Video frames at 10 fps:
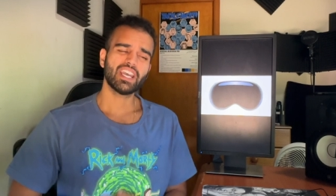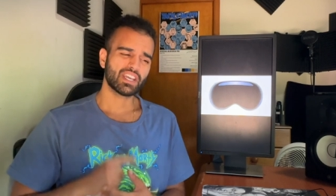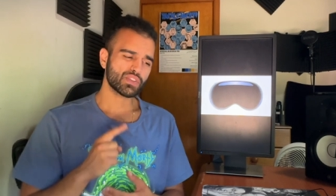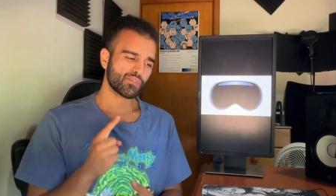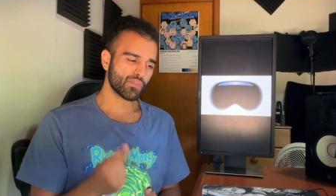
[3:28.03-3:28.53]

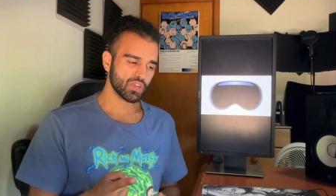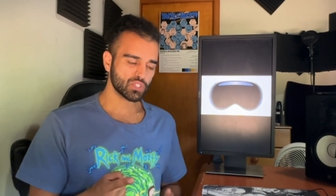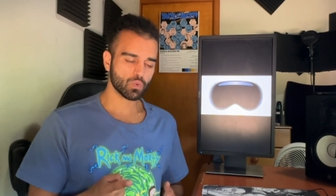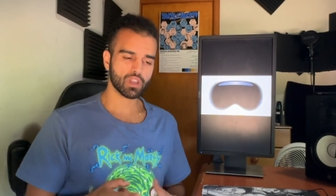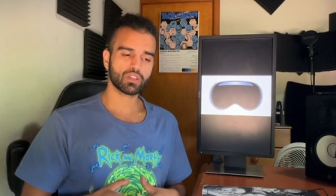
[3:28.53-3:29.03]
And the
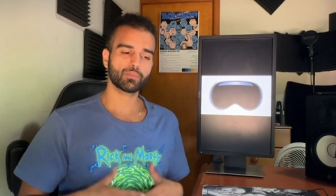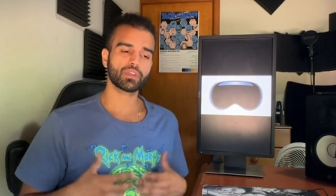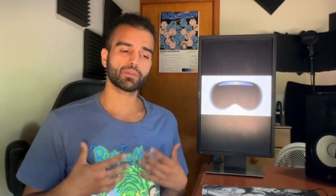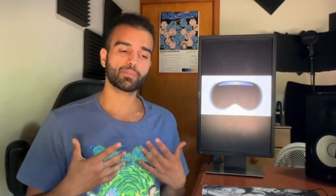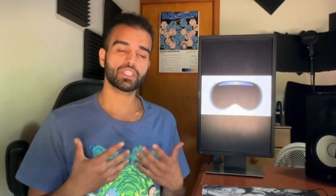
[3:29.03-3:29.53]
first one could be
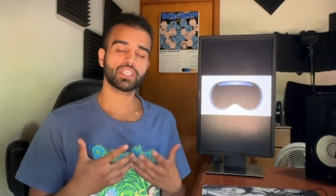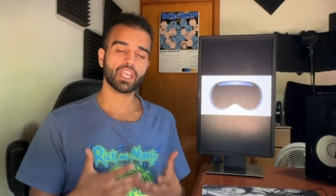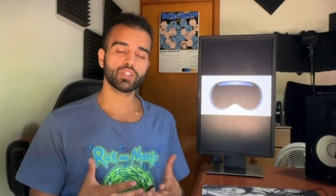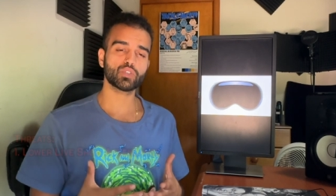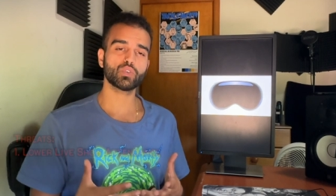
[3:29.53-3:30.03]
the
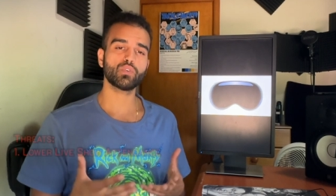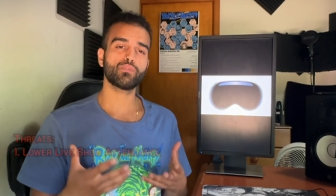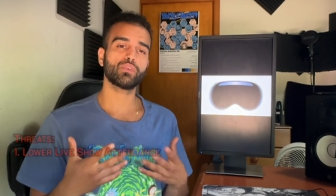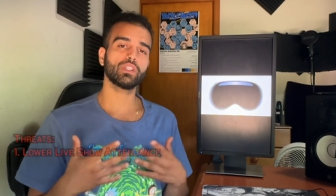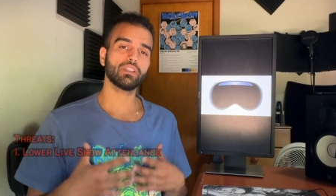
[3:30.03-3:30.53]
potential
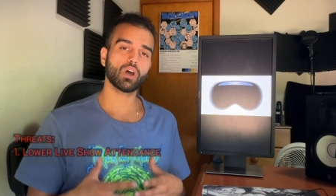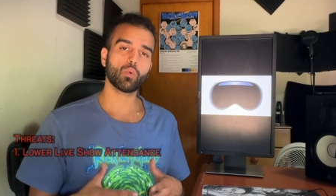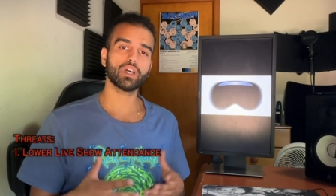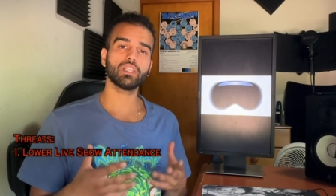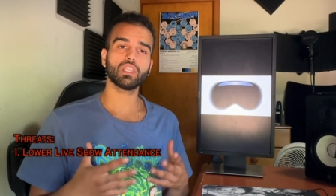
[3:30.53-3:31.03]
for
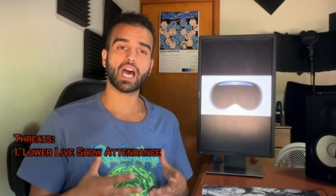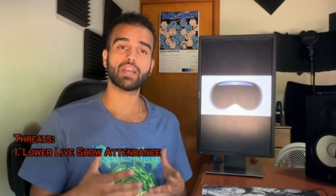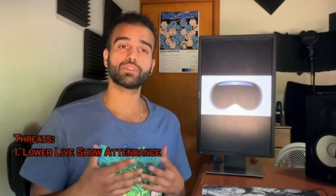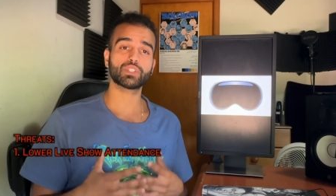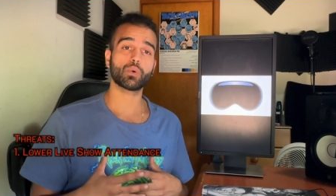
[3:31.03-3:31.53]
lower
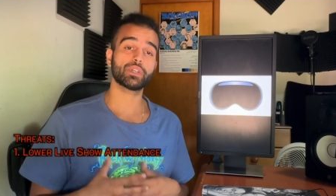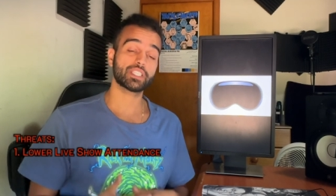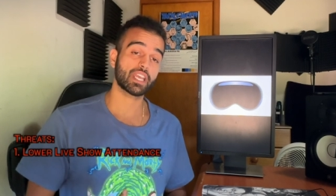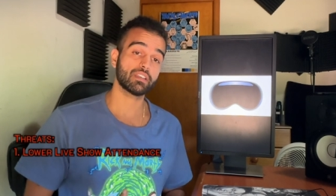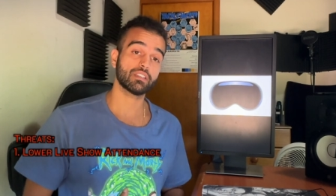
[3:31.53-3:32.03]
live show
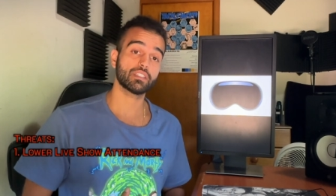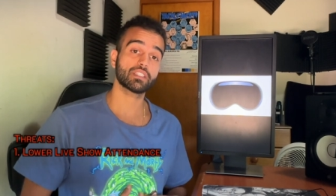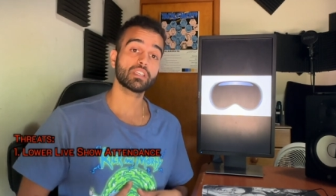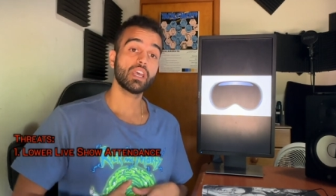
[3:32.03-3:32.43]
attendance.